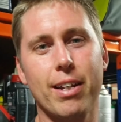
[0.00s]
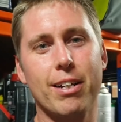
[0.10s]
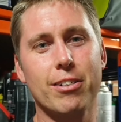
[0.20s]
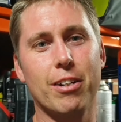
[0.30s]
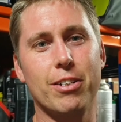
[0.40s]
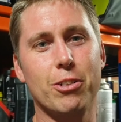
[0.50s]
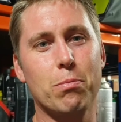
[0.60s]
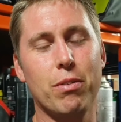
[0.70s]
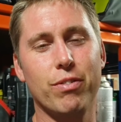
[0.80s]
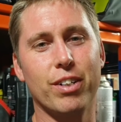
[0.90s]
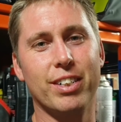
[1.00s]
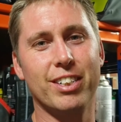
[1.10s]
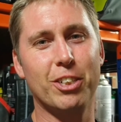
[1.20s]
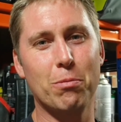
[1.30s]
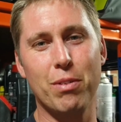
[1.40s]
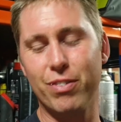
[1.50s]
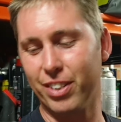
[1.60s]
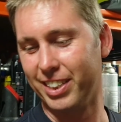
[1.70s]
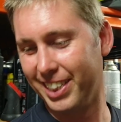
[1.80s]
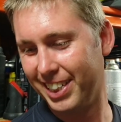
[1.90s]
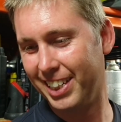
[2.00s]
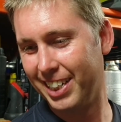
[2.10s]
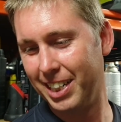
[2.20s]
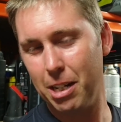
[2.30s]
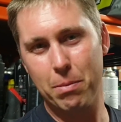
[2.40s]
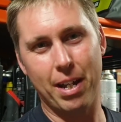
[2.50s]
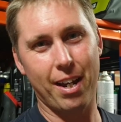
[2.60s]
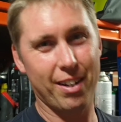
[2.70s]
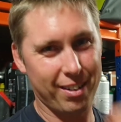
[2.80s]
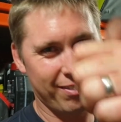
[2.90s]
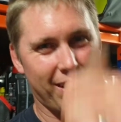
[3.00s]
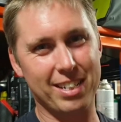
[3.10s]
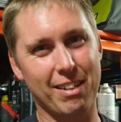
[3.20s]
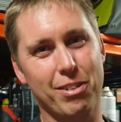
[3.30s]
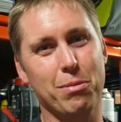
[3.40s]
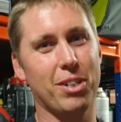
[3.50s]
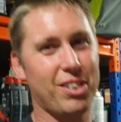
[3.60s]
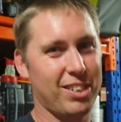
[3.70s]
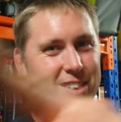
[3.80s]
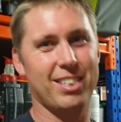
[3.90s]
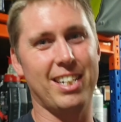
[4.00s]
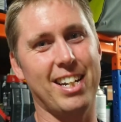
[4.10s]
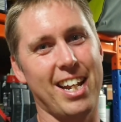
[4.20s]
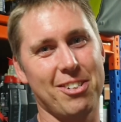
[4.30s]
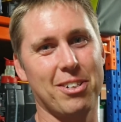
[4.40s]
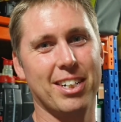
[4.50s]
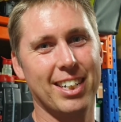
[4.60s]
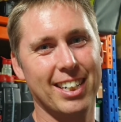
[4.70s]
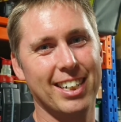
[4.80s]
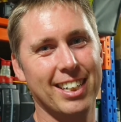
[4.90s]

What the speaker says: out there, so it should be fun. Should be fun. But yeah, thanks ever so much. See you in the next one.